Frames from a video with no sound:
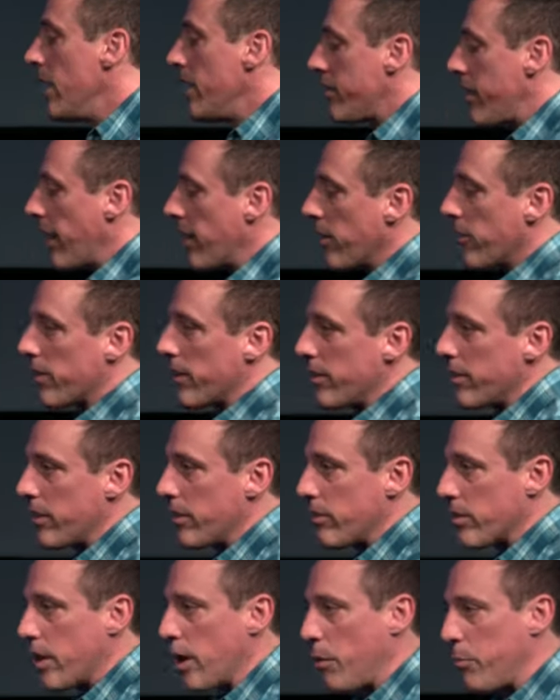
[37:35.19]
a
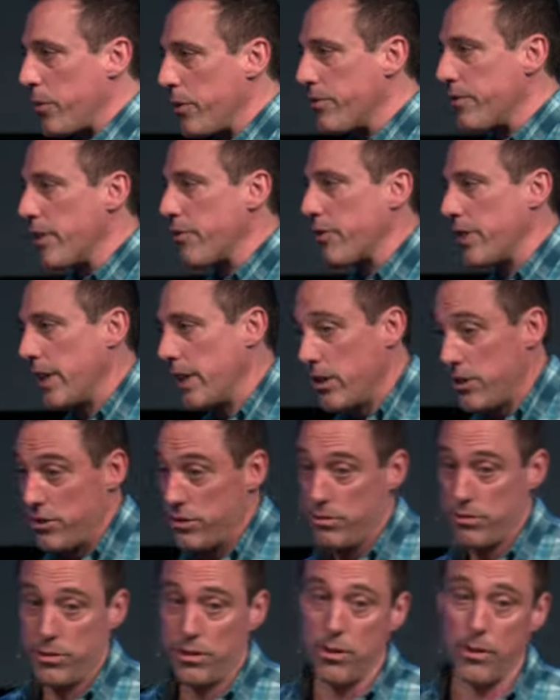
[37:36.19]
couple of different
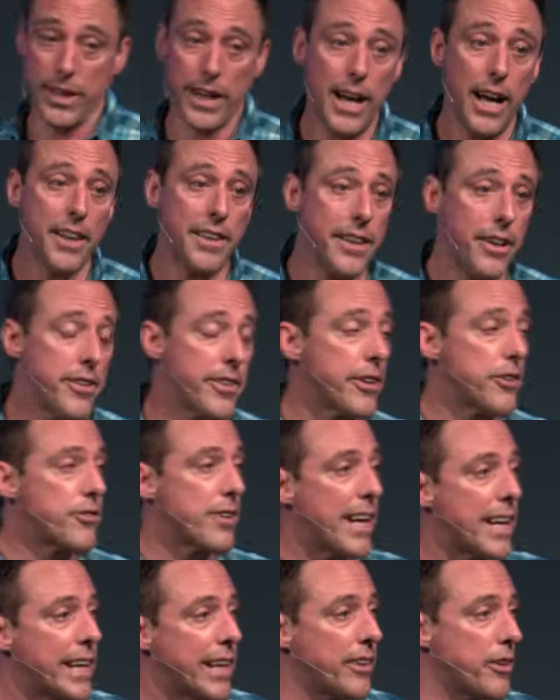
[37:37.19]
issues are going on there. They're
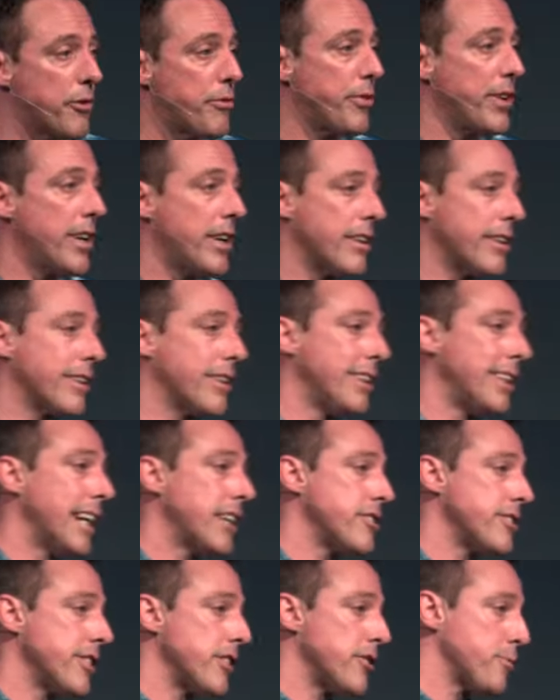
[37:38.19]
dragging their feet on a
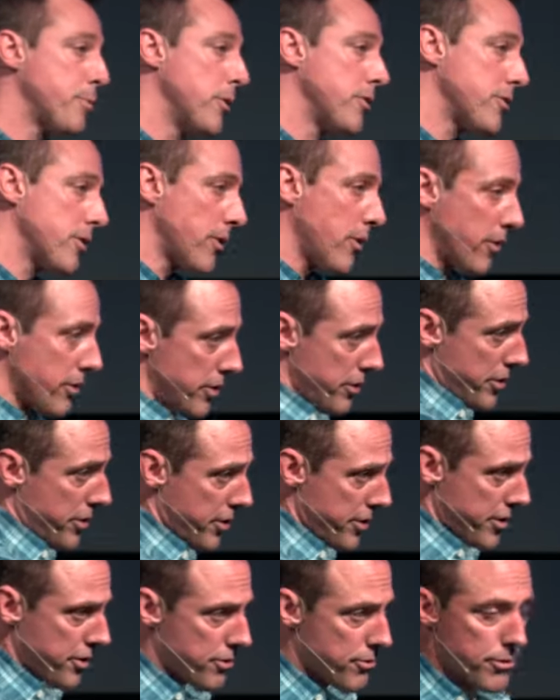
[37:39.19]
collection that's supposed to go to the
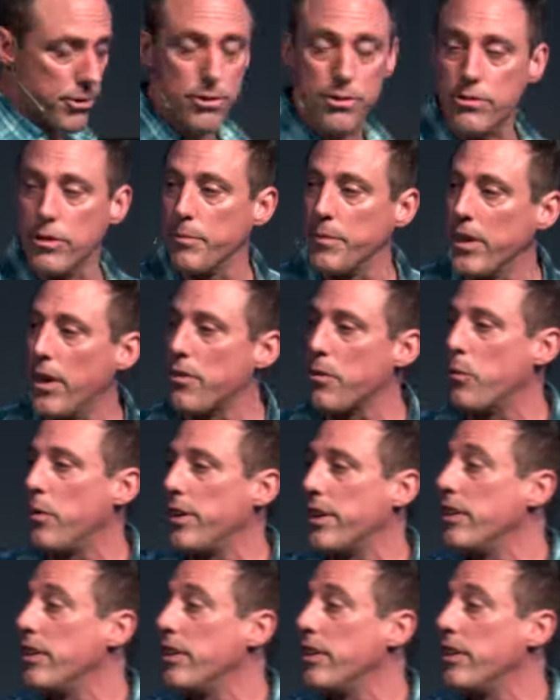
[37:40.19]
church in Jerusalem. The other one